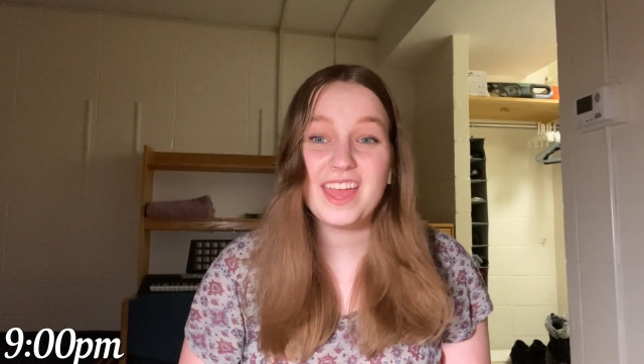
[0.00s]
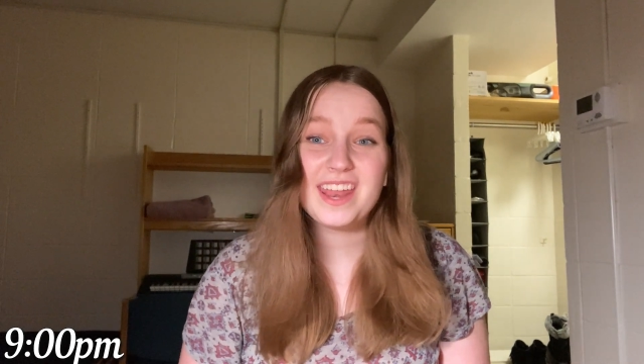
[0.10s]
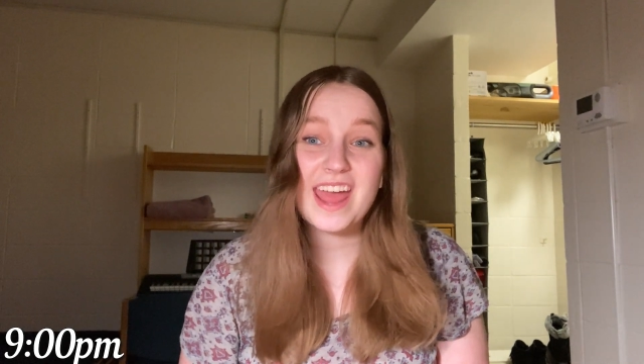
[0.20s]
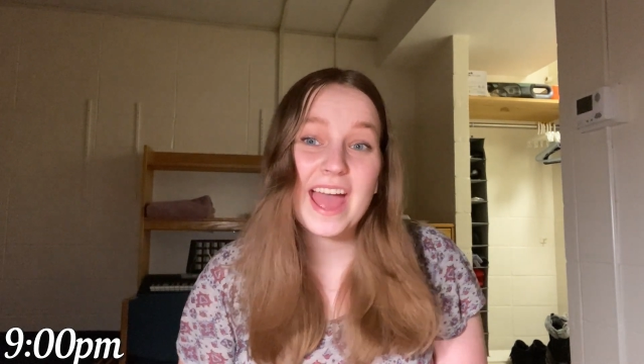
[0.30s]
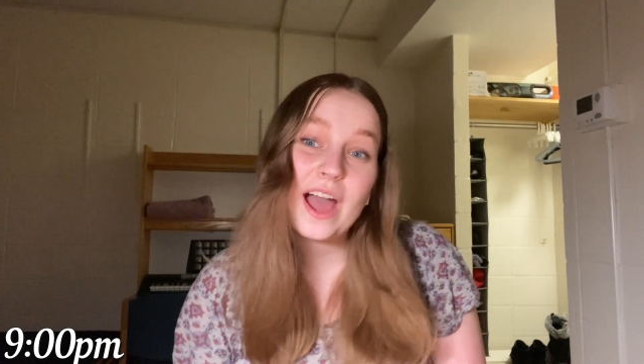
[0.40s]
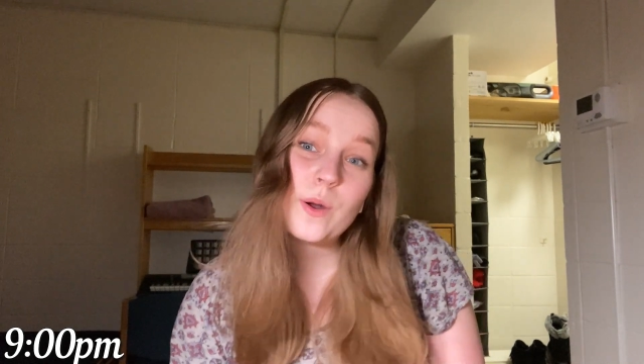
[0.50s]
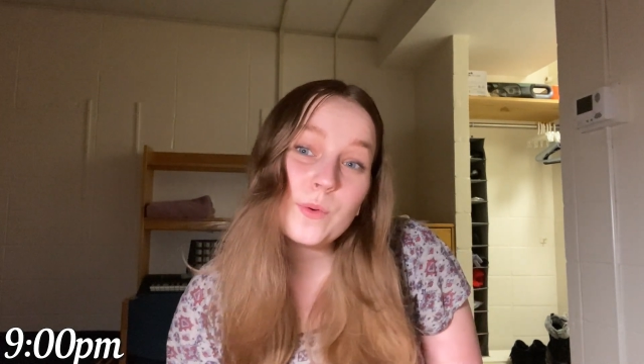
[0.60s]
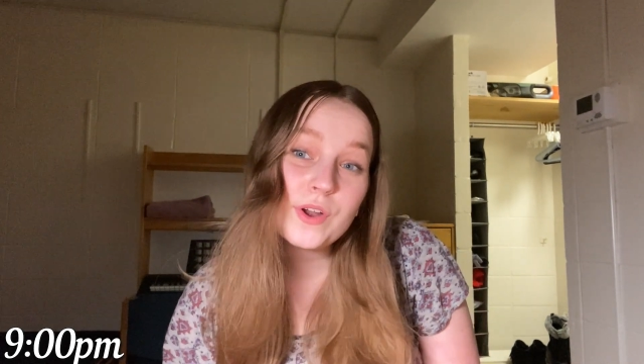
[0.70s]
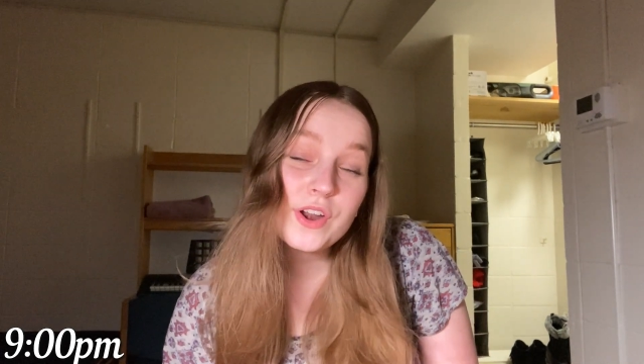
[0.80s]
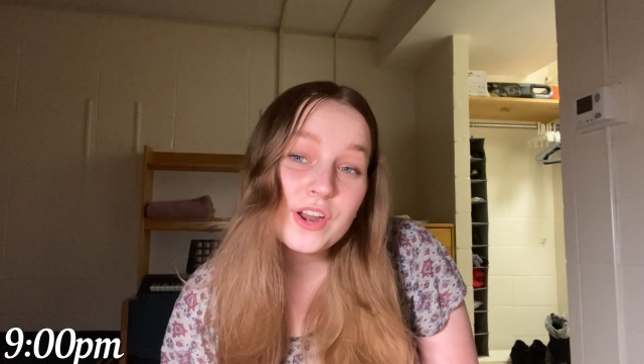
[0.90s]
an
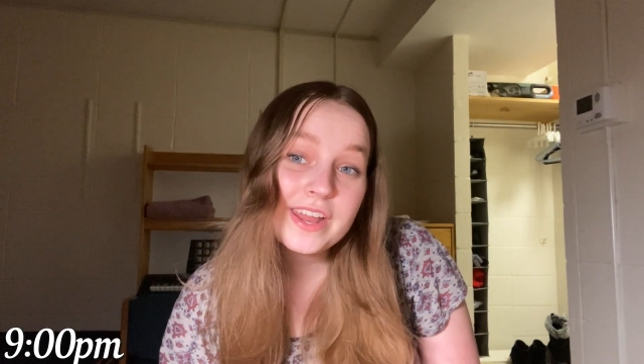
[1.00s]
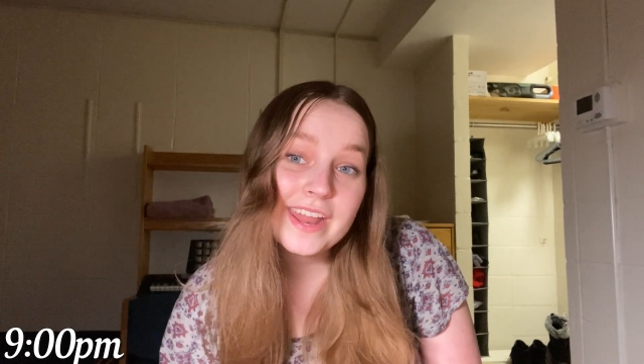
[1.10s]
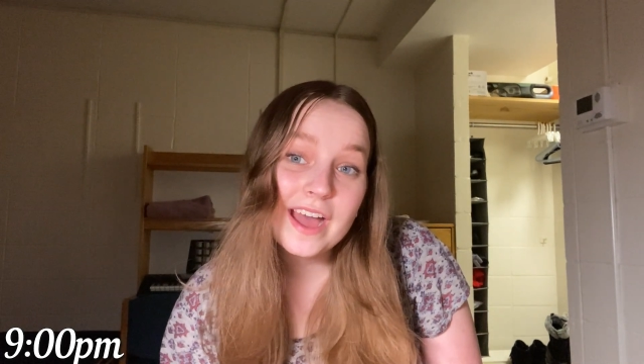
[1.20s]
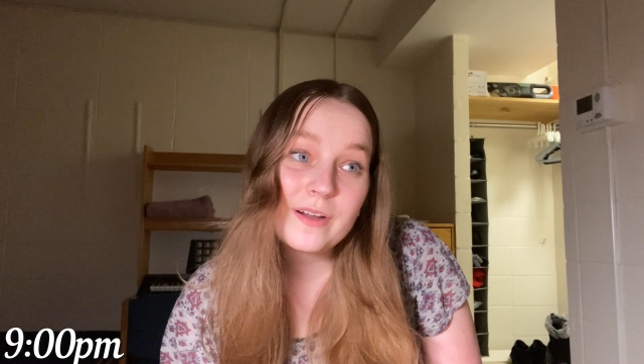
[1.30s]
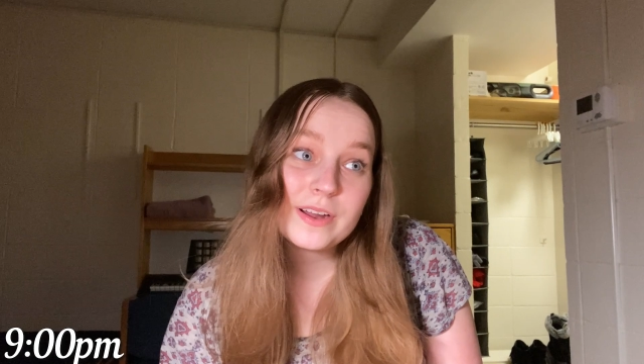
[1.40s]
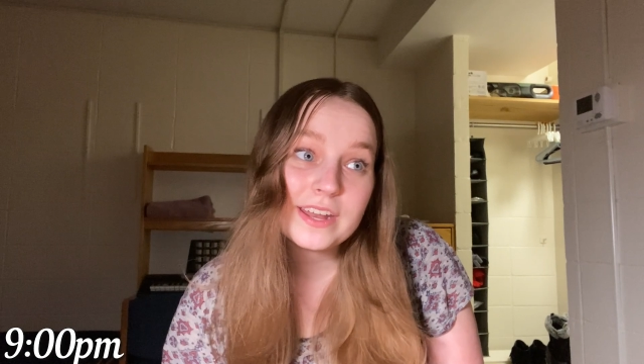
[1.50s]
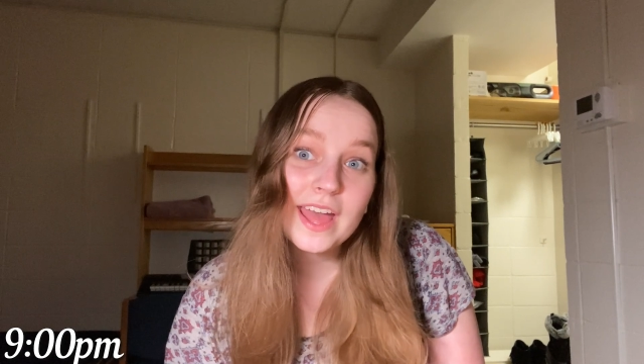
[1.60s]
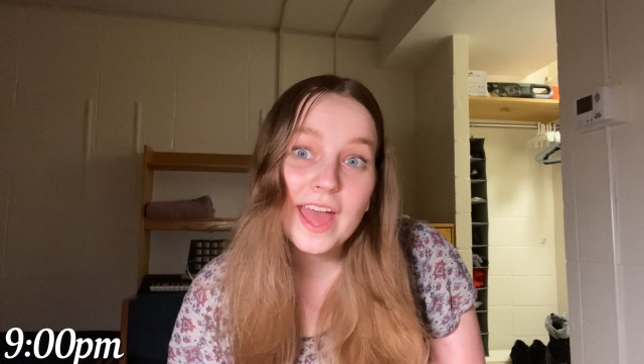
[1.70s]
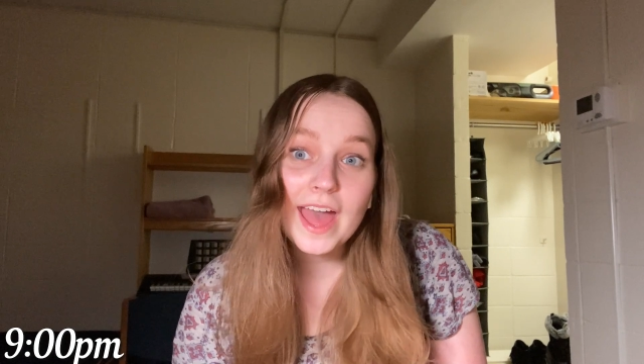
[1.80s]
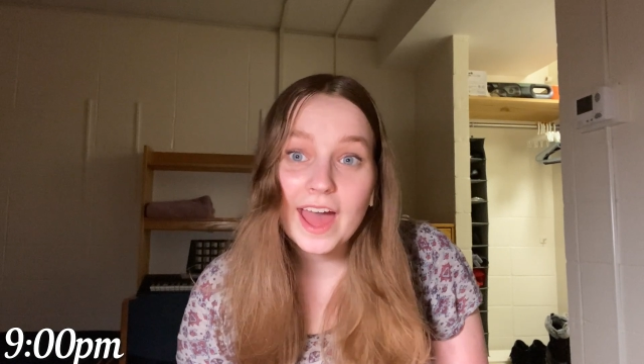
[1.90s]
hour and a
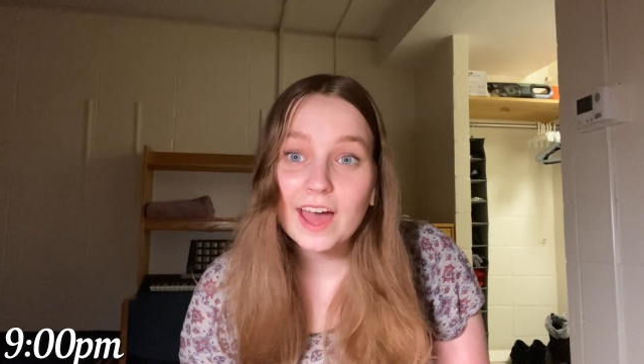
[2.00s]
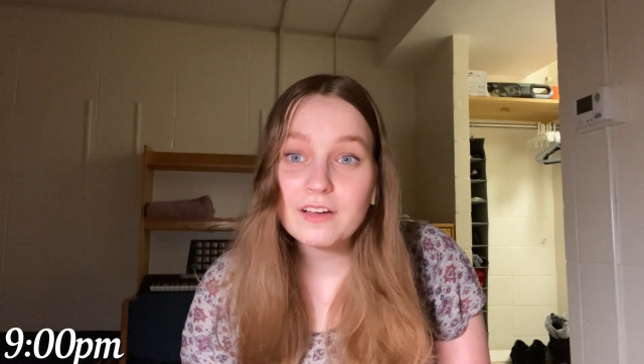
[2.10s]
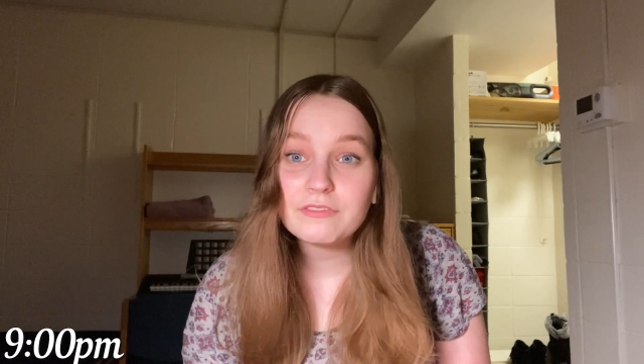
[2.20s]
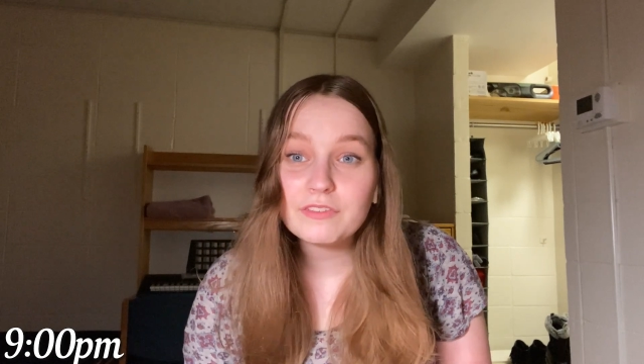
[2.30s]
half